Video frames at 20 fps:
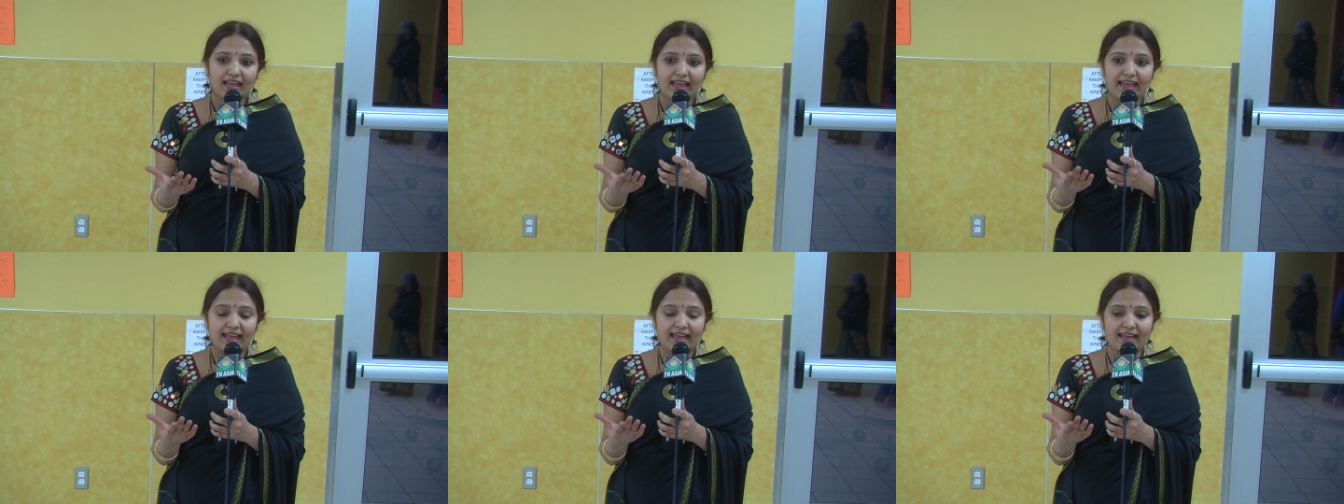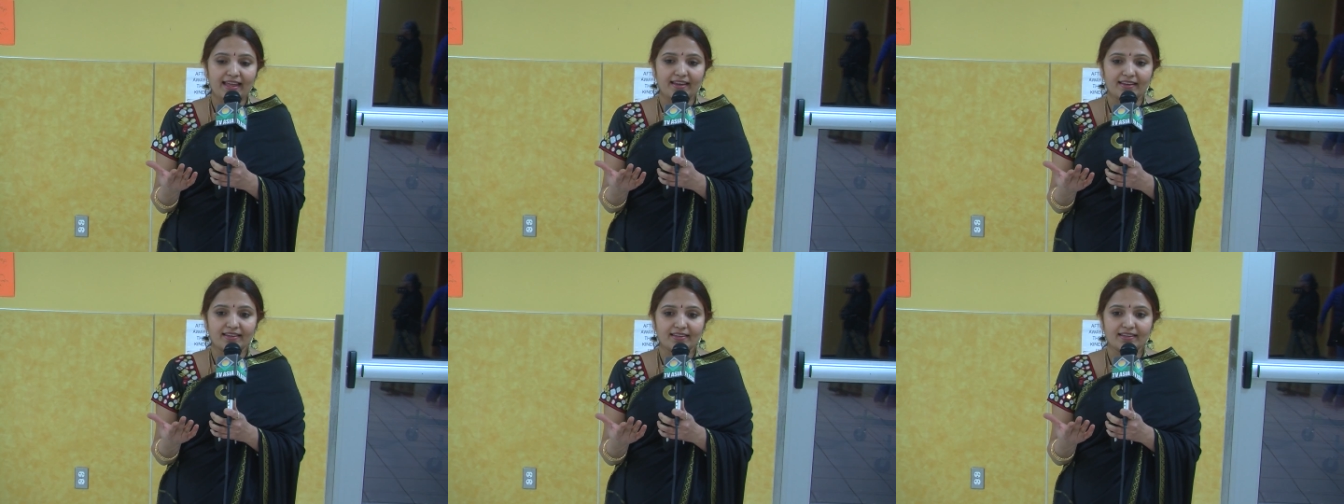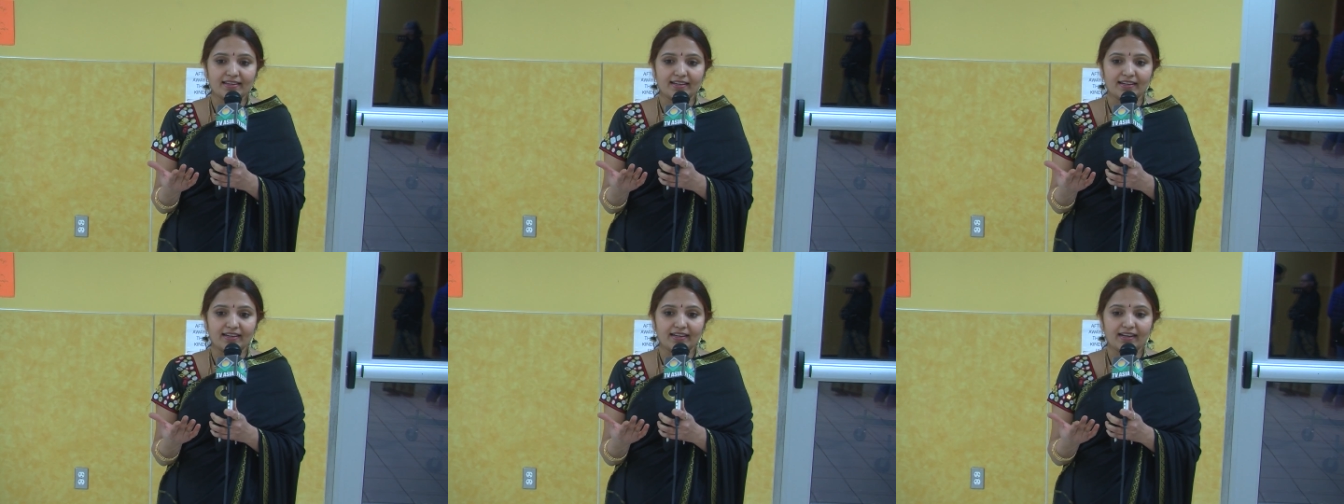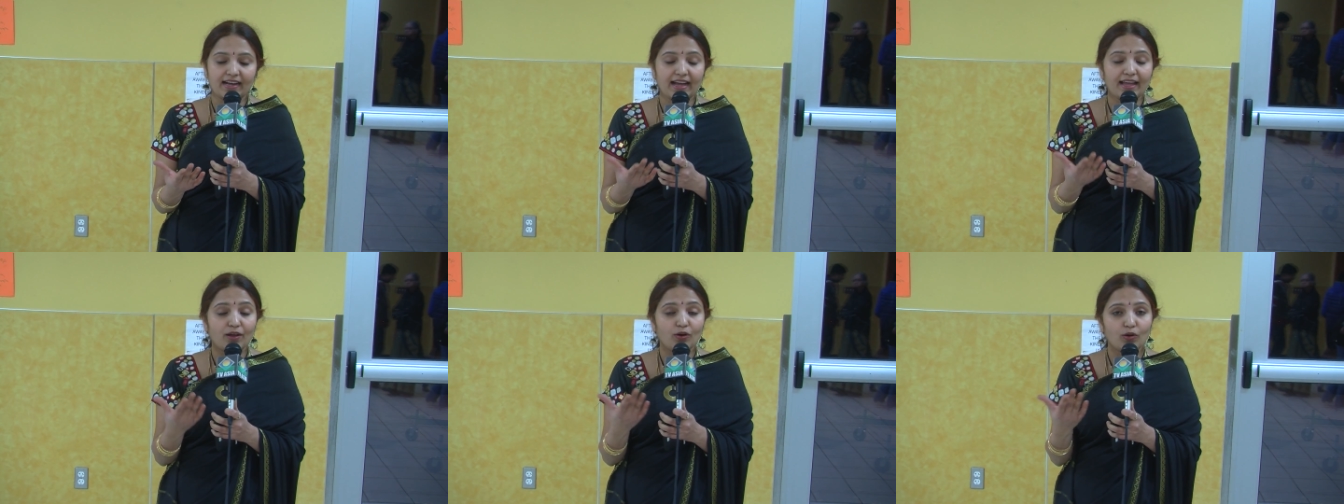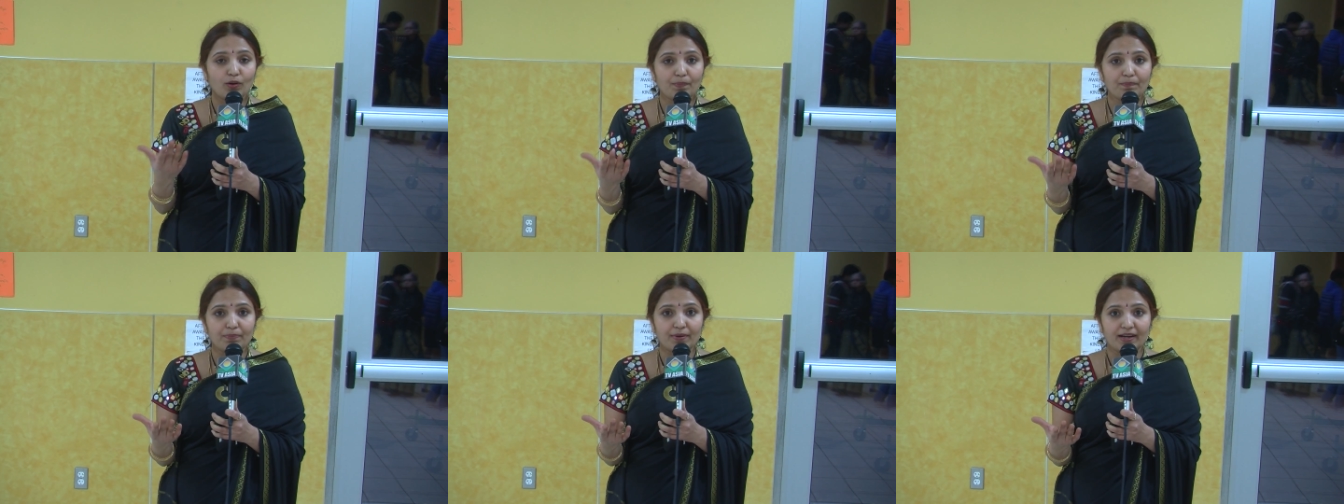and uh, I
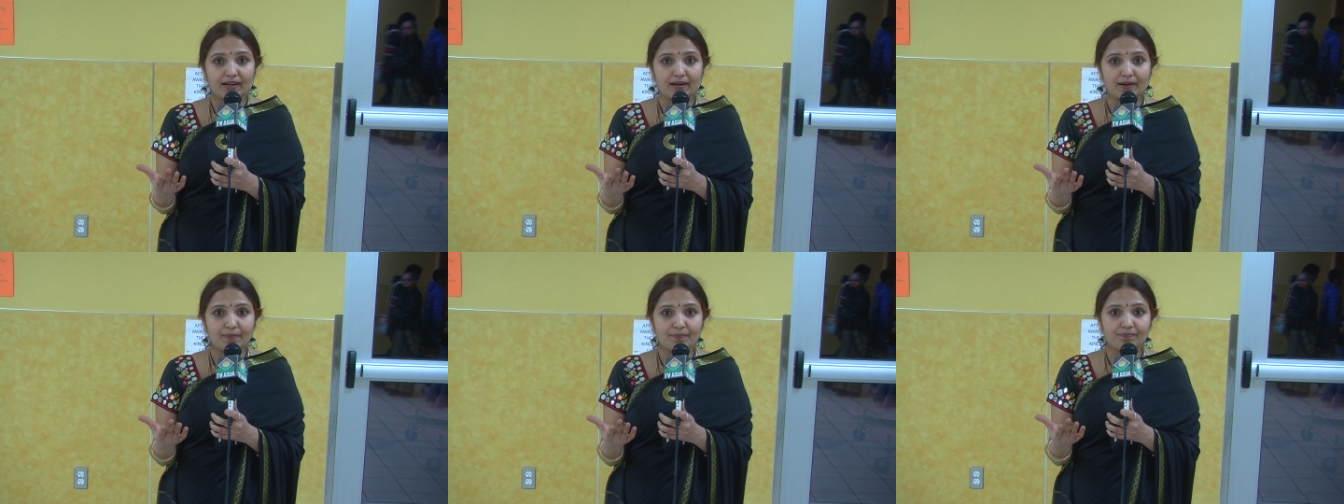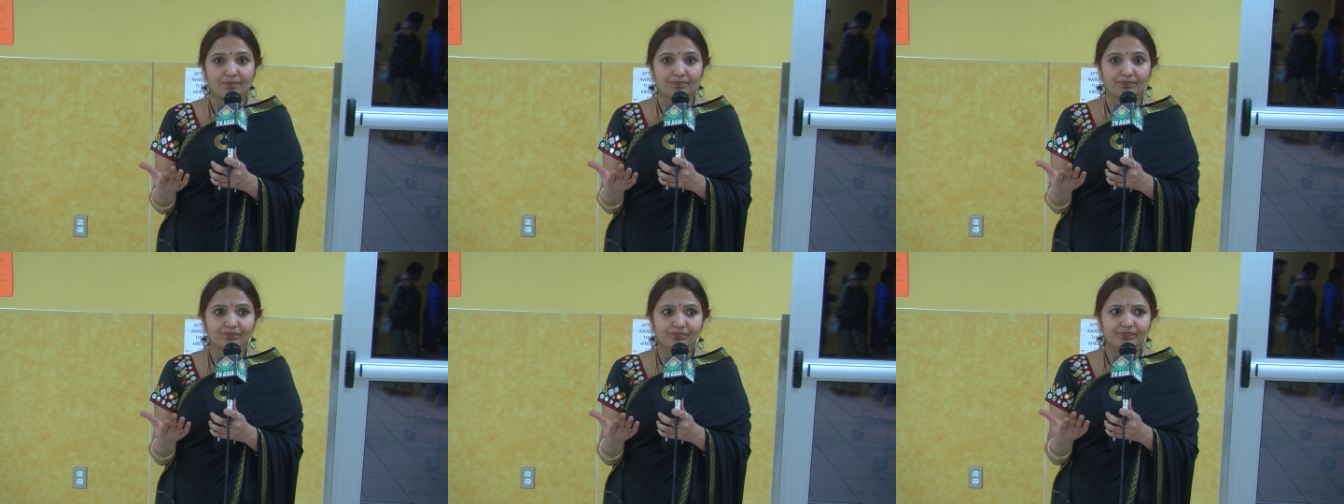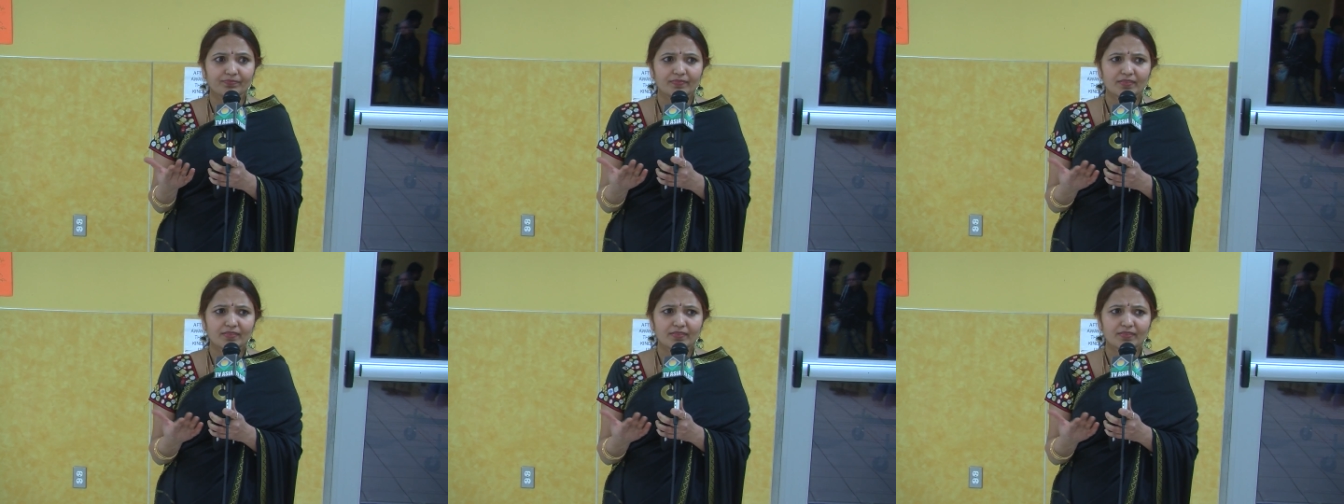hope um,